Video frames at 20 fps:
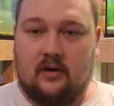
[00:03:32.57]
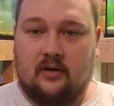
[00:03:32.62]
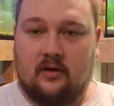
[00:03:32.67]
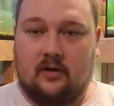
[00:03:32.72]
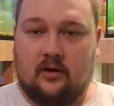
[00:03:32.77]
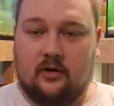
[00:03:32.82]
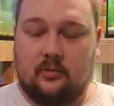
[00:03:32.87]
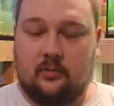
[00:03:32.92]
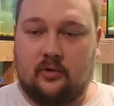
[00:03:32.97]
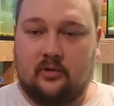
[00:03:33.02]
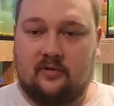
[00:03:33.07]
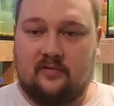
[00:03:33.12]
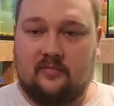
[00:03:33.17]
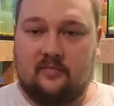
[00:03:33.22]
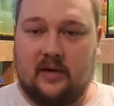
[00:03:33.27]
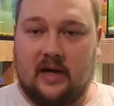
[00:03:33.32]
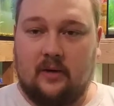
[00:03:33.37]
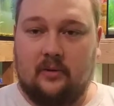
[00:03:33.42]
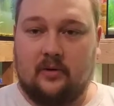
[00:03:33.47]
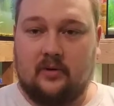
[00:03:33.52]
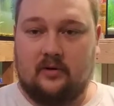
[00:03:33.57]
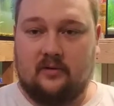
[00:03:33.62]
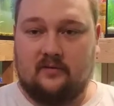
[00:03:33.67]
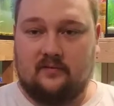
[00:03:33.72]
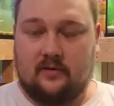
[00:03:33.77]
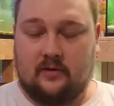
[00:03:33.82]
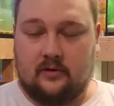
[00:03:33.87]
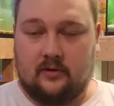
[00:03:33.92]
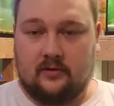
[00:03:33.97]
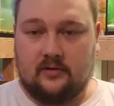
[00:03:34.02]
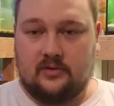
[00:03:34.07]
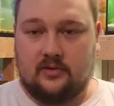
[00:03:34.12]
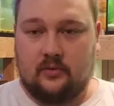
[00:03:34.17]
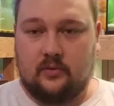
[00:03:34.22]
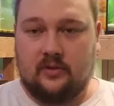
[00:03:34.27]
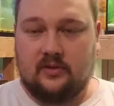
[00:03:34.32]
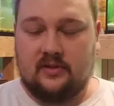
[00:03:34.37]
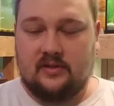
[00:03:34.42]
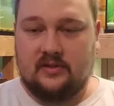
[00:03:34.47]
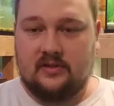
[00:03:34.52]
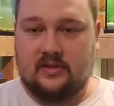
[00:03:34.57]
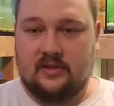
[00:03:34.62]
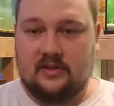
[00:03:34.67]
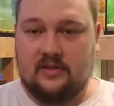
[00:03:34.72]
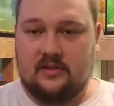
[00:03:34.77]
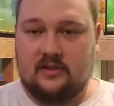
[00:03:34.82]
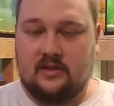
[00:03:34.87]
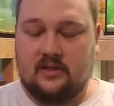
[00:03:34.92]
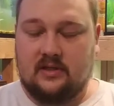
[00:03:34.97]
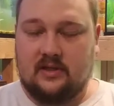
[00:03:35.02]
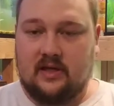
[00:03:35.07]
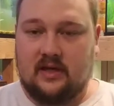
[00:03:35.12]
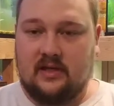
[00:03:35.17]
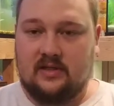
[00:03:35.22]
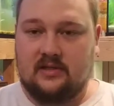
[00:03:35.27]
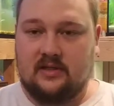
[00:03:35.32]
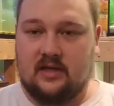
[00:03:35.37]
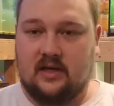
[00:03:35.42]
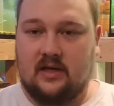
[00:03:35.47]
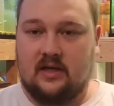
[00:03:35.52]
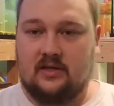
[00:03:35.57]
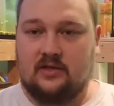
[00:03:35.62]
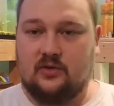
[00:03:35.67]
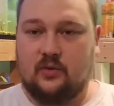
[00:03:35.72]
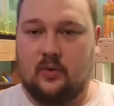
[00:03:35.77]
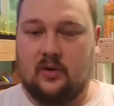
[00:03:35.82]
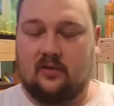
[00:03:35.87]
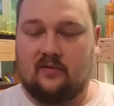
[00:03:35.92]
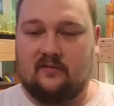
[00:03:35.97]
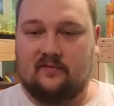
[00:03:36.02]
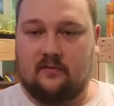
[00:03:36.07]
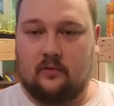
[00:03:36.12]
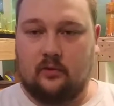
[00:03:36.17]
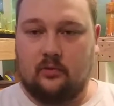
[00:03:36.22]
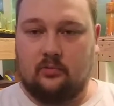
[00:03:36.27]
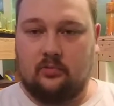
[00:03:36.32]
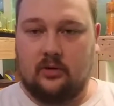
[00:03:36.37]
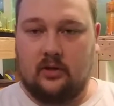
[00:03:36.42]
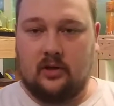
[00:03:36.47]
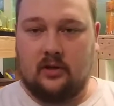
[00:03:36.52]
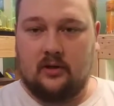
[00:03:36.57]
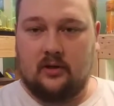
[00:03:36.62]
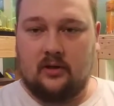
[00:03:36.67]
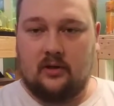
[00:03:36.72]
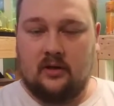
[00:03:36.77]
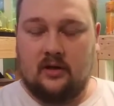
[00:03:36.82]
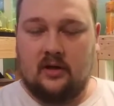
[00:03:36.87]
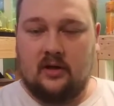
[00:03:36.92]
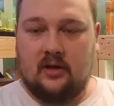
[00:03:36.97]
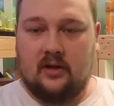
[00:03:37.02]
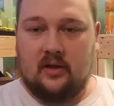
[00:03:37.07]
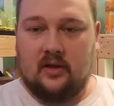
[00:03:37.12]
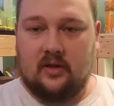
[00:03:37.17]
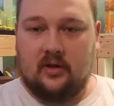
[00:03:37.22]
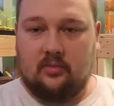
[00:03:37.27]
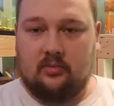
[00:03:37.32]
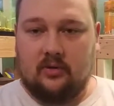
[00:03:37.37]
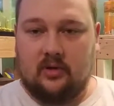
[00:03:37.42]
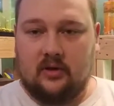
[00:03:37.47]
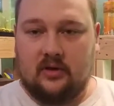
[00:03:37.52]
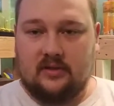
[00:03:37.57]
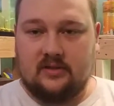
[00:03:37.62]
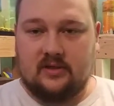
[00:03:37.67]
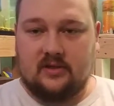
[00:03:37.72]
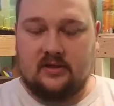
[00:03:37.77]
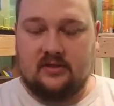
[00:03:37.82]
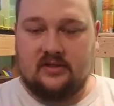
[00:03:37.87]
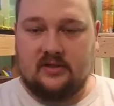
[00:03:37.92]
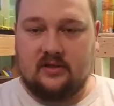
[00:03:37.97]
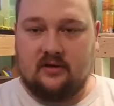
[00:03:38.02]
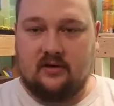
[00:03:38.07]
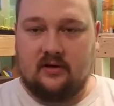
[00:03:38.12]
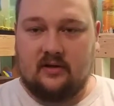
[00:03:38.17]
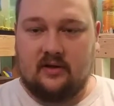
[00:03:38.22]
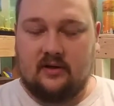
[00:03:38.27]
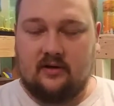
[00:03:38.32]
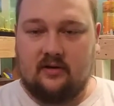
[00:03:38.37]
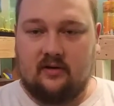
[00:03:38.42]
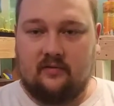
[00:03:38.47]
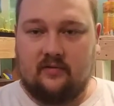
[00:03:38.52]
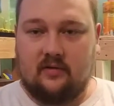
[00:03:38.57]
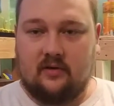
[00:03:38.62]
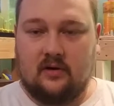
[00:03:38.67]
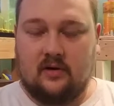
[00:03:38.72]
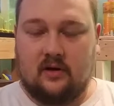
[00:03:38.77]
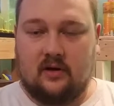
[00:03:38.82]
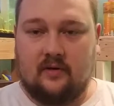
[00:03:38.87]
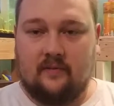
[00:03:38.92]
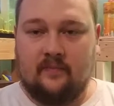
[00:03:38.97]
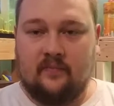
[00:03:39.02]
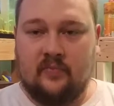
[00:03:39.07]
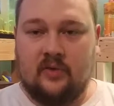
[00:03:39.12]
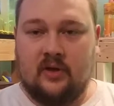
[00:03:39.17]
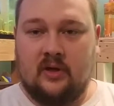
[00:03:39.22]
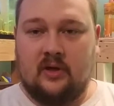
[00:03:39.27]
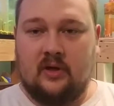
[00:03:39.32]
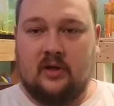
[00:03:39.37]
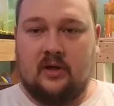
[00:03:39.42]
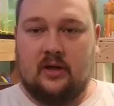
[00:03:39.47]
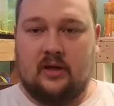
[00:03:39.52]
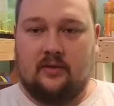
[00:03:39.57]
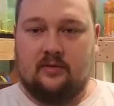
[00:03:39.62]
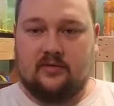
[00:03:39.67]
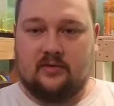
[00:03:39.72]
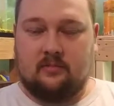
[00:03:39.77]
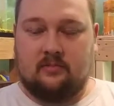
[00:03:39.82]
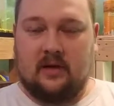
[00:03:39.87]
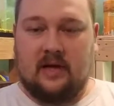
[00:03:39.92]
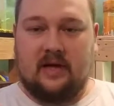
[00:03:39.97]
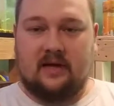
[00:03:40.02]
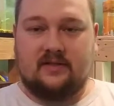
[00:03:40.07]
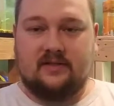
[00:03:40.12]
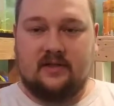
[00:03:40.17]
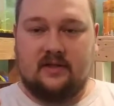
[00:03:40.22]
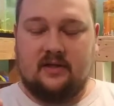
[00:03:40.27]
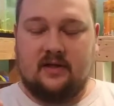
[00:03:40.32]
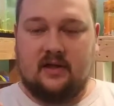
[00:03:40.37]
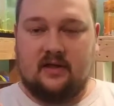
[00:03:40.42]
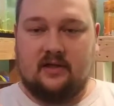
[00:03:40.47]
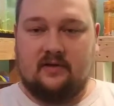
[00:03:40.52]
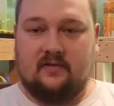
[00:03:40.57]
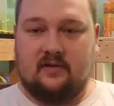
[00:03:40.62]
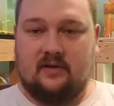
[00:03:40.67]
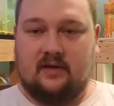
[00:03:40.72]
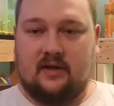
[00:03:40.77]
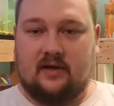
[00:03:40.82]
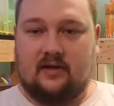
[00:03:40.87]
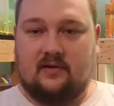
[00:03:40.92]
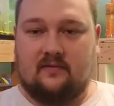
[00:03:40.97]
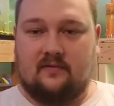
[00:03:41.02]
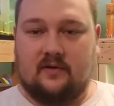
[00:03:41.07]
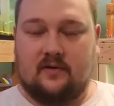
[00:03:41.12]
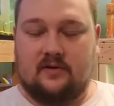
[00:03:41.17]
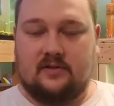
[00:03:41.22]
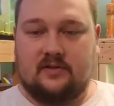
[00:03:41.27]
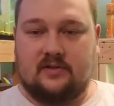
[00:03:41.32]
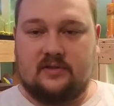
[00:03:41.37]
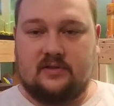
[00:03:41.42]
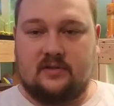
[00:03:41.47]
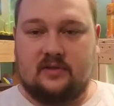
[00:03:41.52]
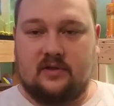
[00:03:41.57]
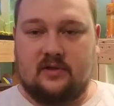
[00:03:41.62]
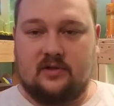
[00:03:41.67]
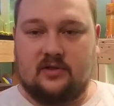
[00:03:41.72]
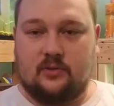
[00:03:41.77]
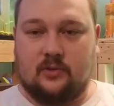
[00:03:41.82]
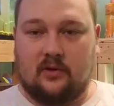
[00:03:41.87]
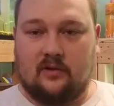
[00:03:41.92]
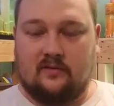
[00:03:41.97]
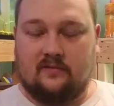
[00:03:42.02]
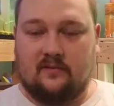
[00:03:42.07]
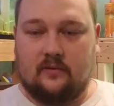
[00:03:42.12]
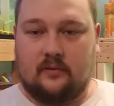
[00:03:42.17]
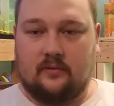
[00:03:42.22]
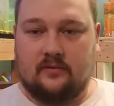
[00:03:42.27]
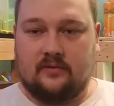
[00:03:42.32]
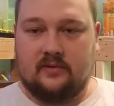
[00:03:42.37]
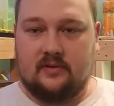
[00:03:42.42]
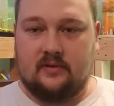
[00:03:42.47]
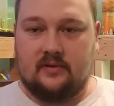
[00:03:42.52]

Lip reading: automotive power inverter. So what this is, it has a 12-volt plug that you plug into the cigarette lighter of your car, and there's a box on the end of it that converts the 12-volt